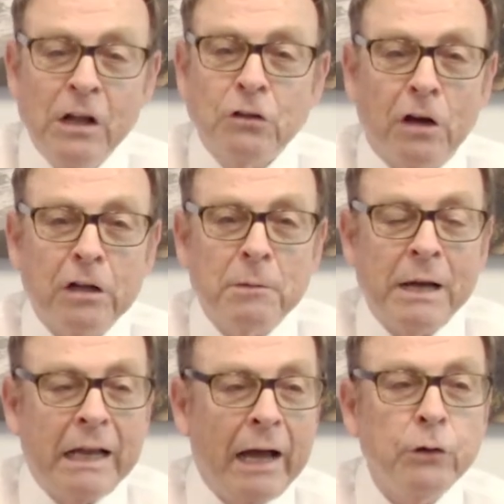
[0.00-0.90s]
talked
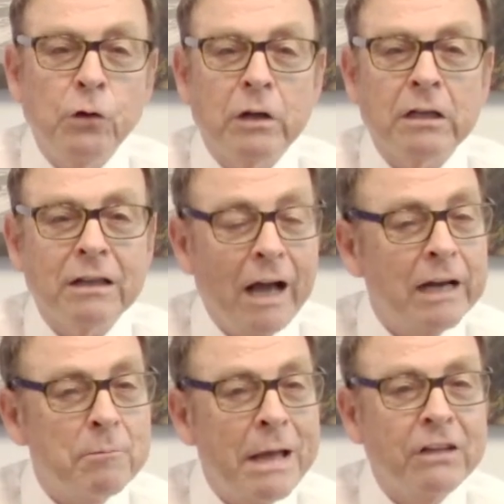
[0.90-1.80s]
about how you can kind
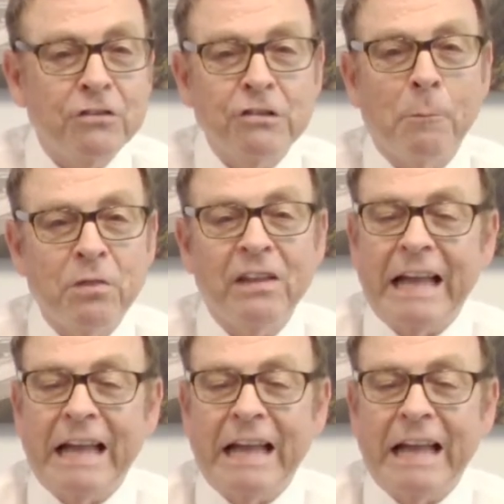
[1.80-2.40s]
of make something